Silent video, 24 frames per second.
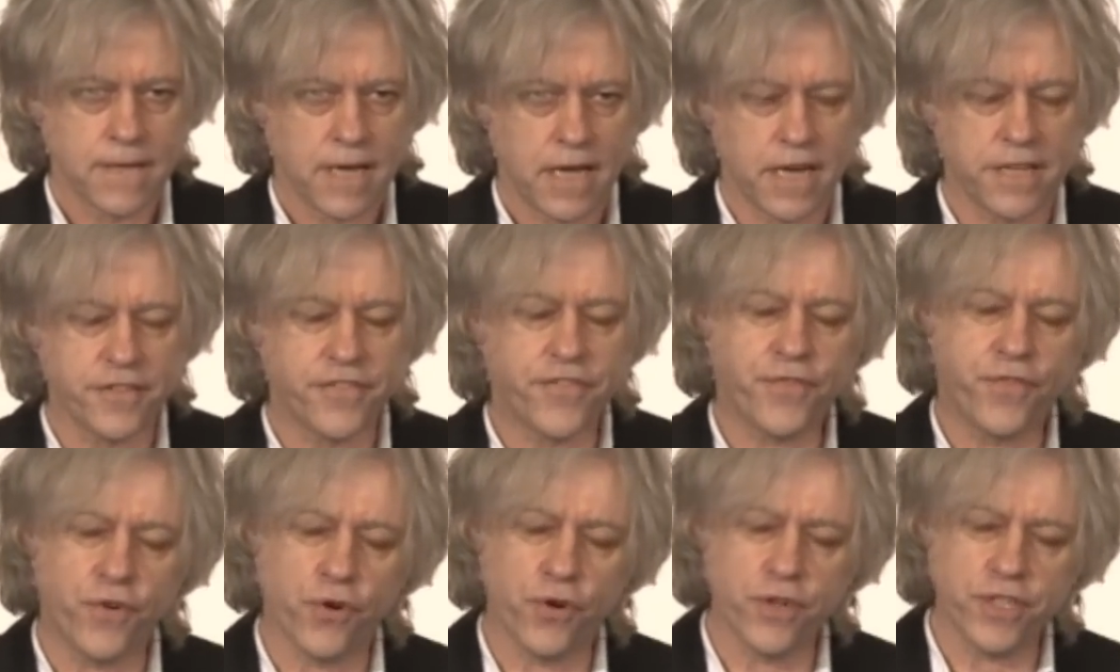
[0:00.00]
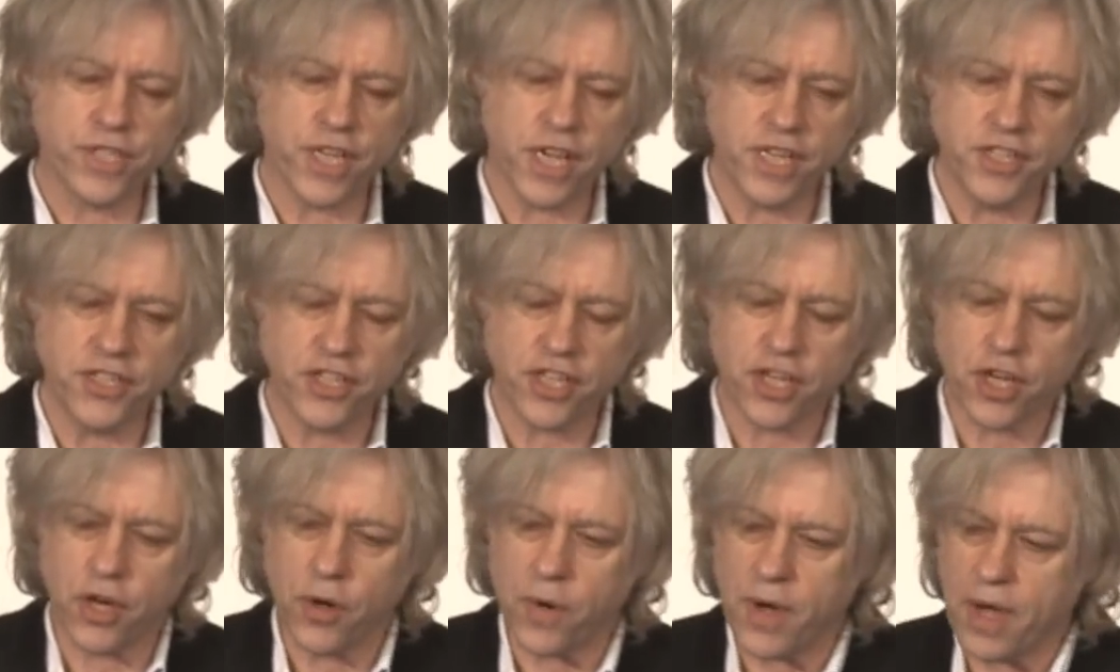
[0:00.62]
And 4 days
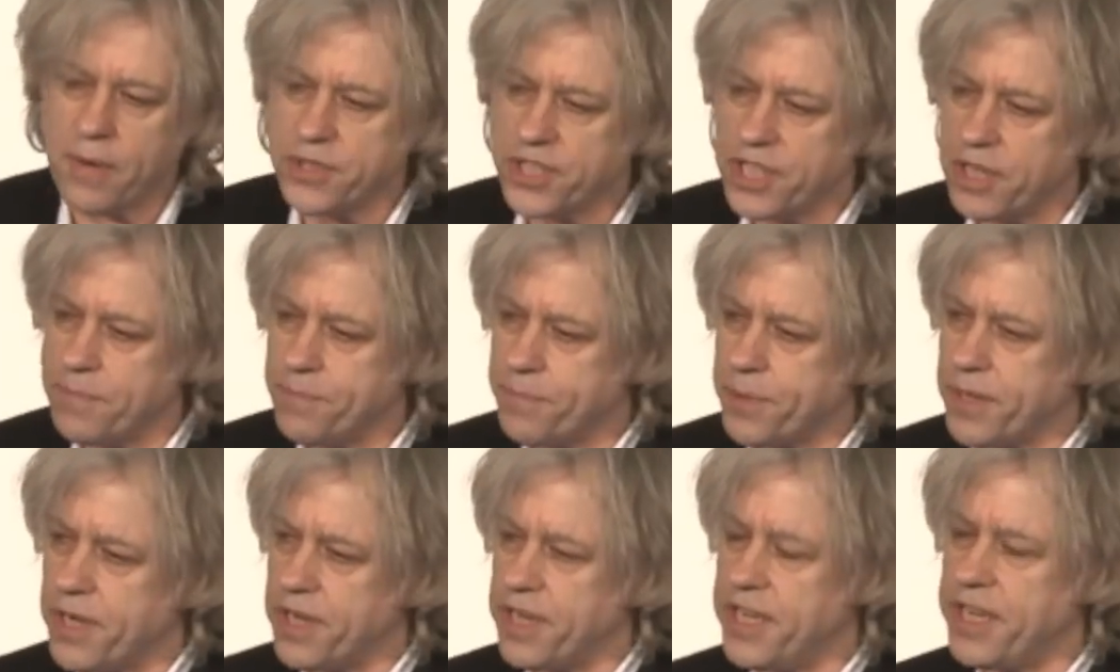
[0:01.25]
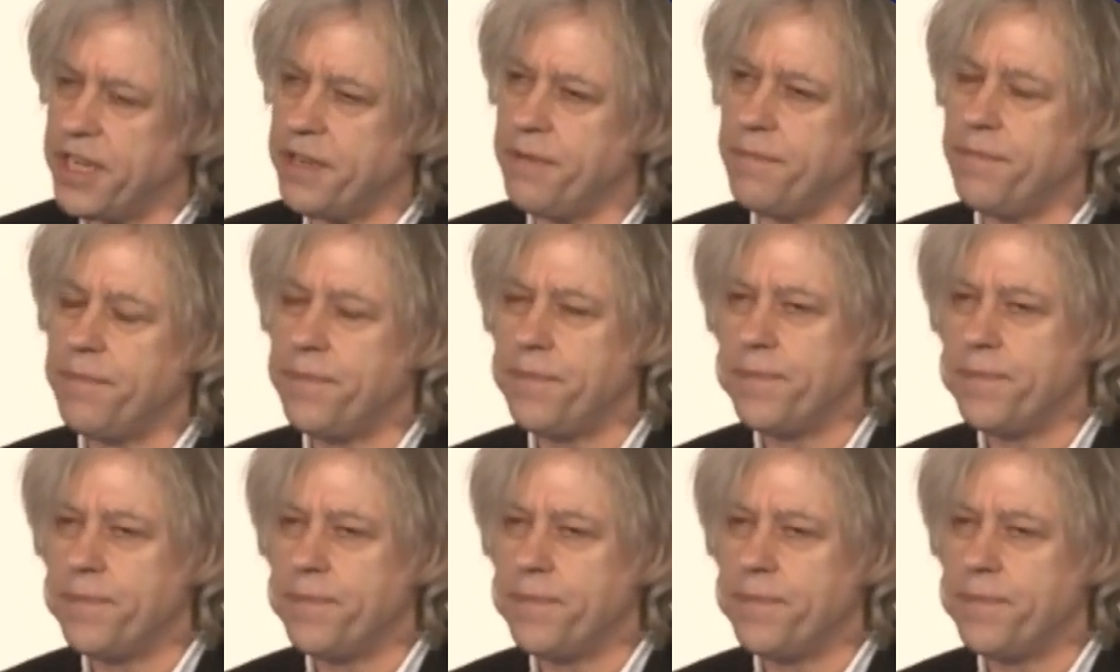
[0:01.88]
ago, I was in Berlin.